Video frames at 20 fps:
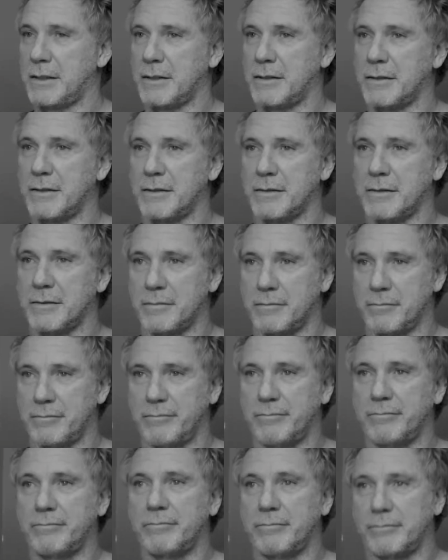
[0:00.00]
So
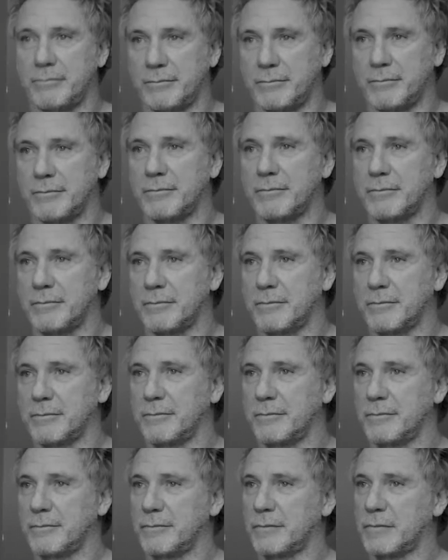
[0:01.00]
then
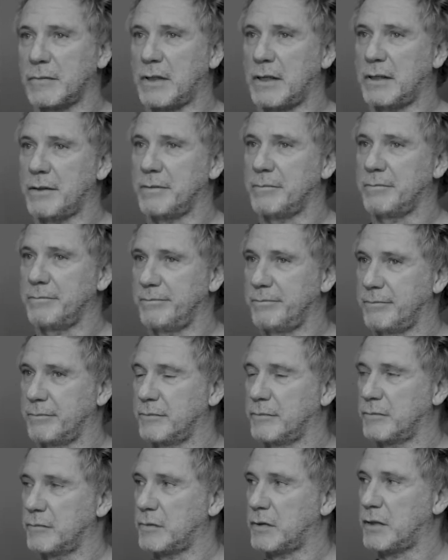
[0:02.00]
what is this
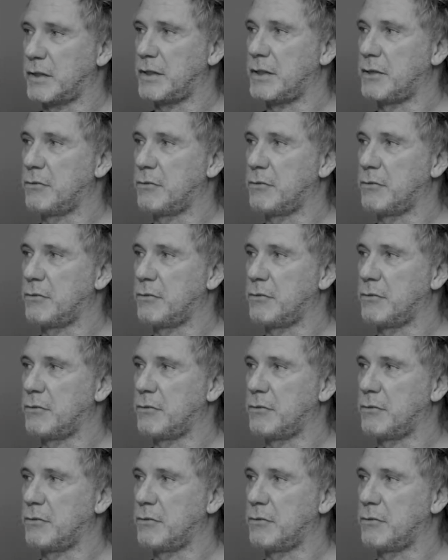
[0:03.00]
new luxury?